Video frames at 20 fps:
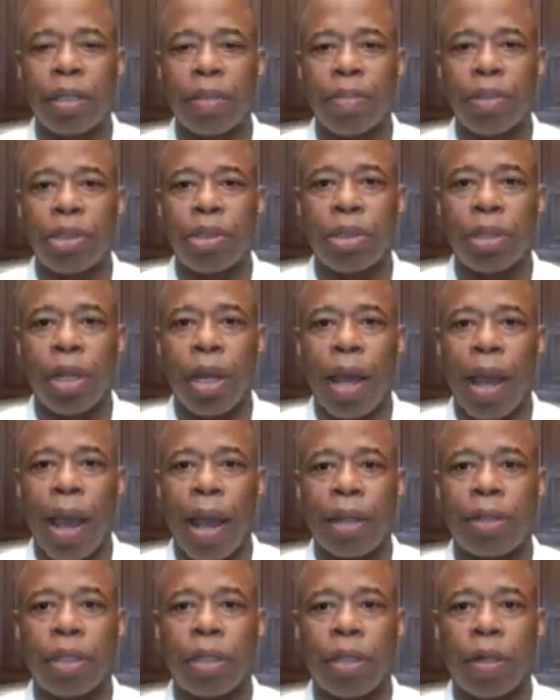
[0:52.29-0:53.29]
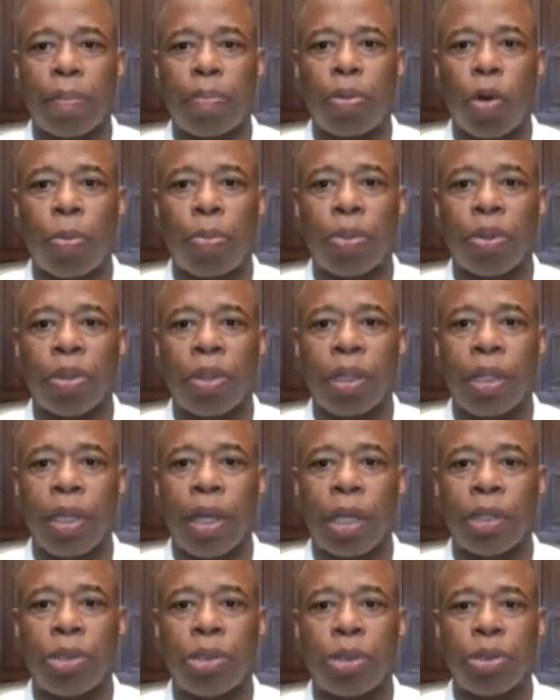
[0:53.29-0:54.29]
commissioner acted appropriately,
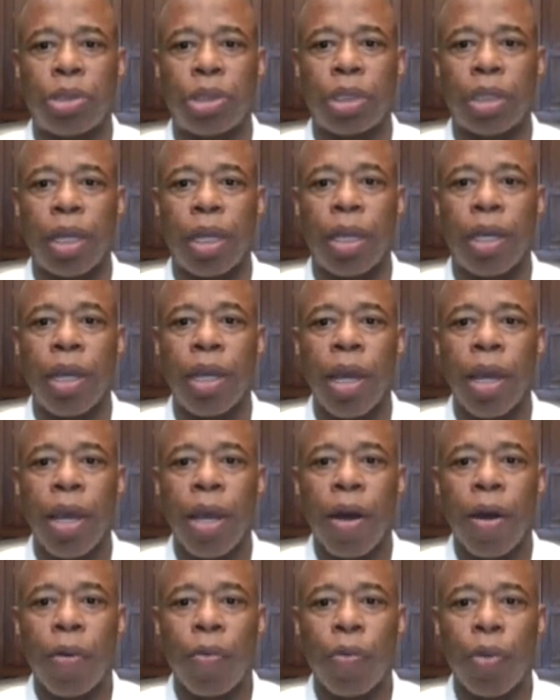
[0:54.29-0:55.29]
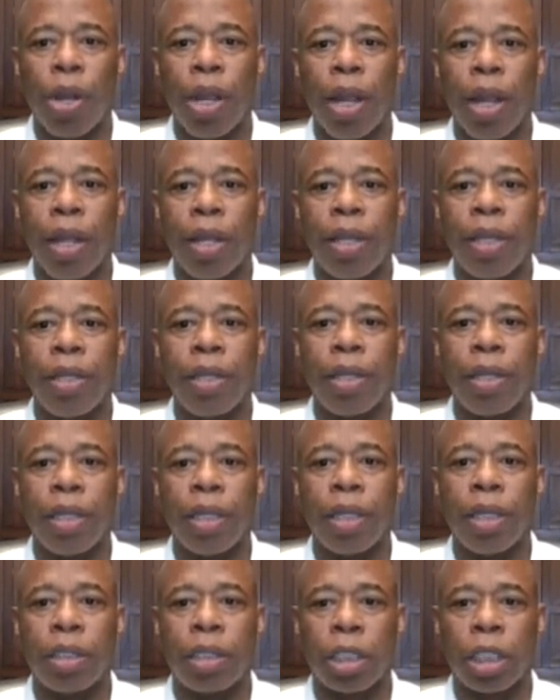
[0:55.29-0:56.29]
as you see, where
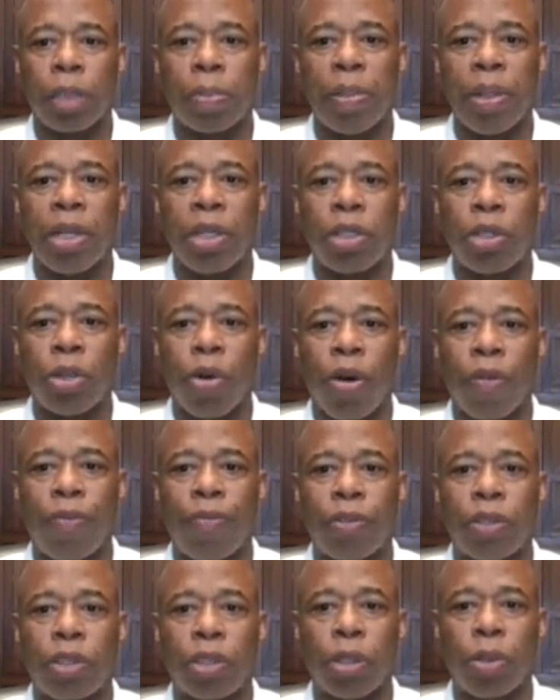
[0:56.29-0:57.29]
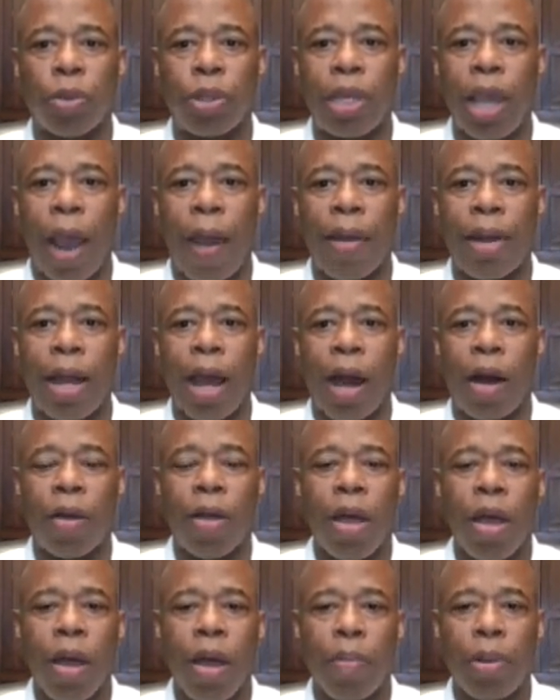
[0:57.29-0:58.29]
he suspended the officer who carried
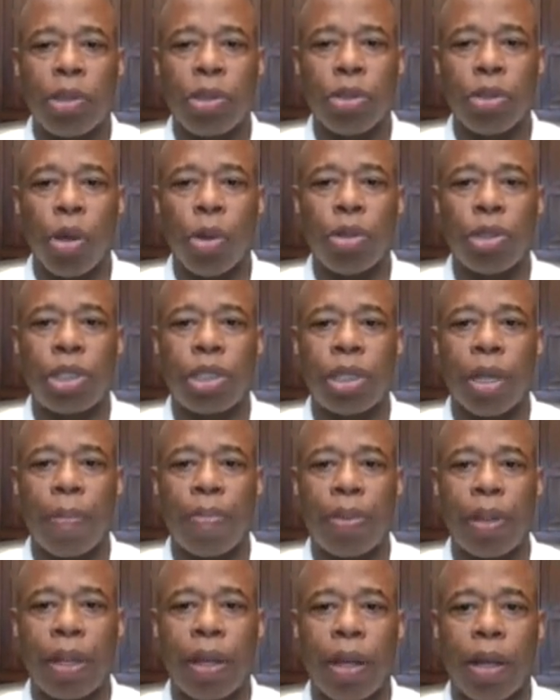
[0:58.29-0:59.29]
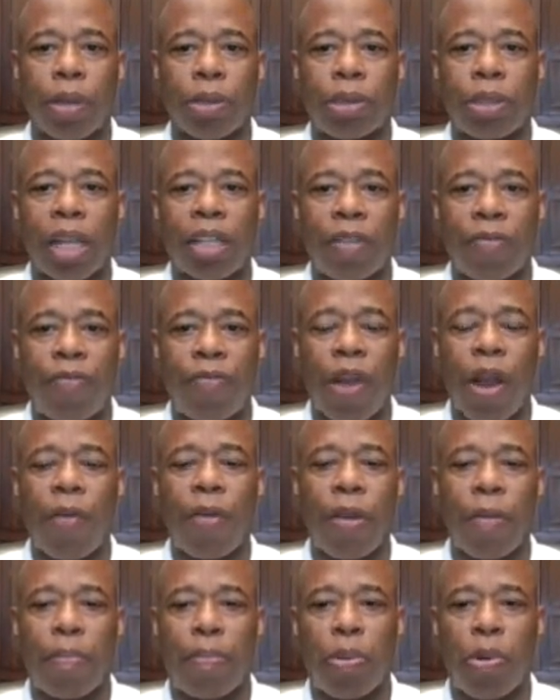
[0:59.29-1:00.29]
out. But you notice something else that's very
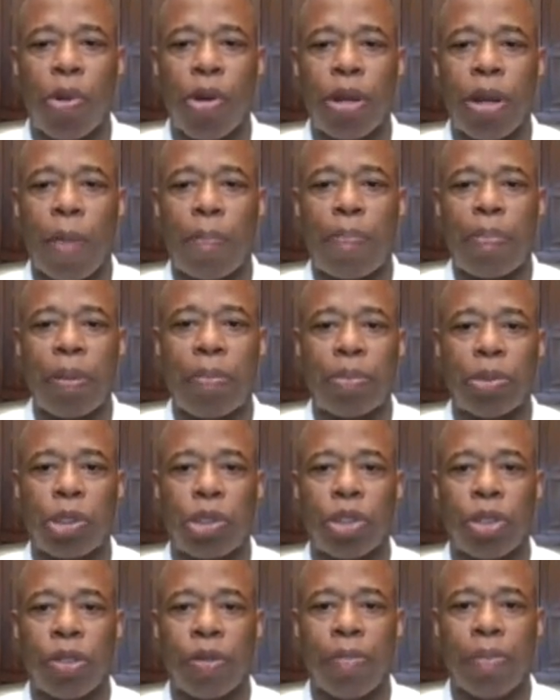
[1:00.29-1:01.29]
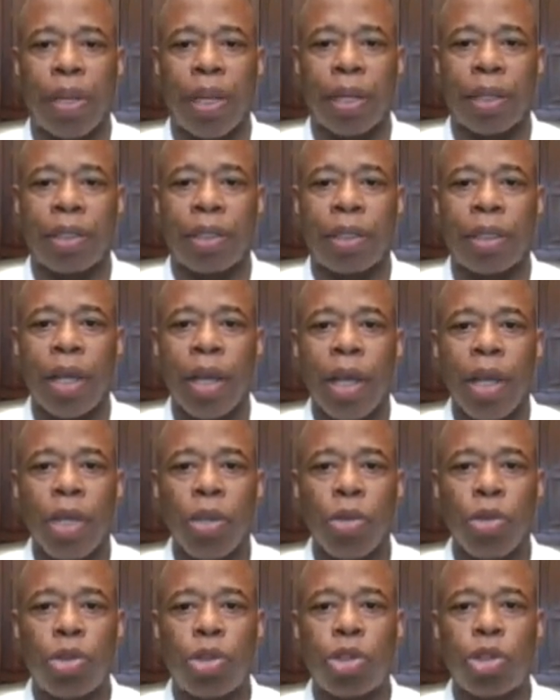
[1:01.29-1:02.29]
important that people shouldn't miss.
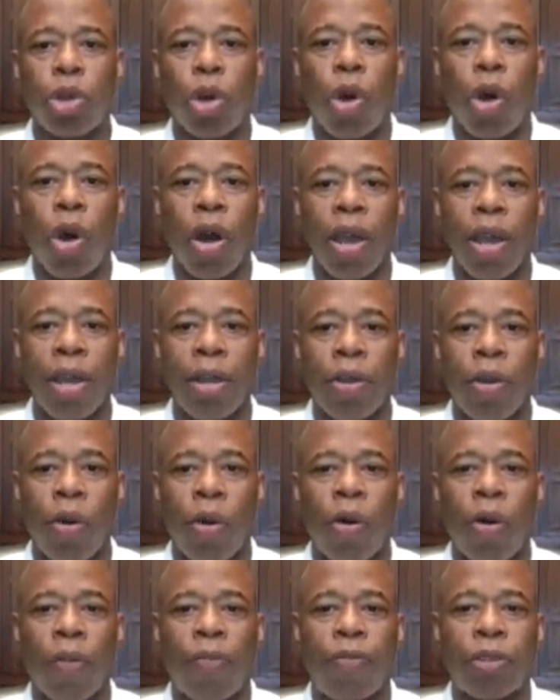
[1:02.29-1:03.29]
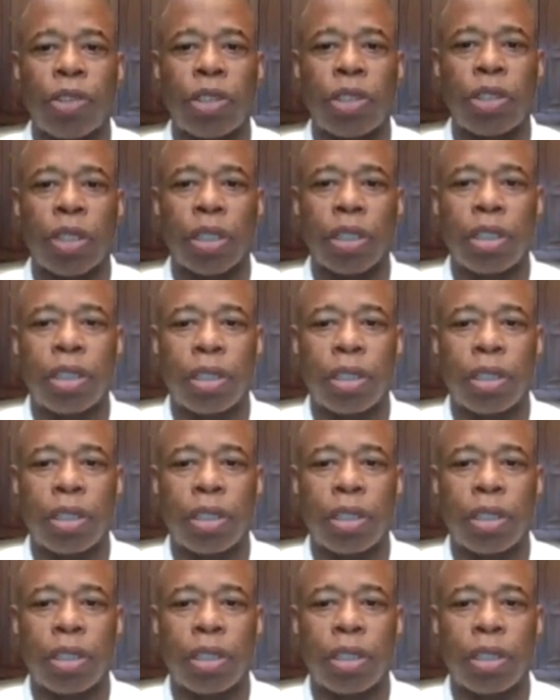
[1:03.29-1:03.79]
You saw an officer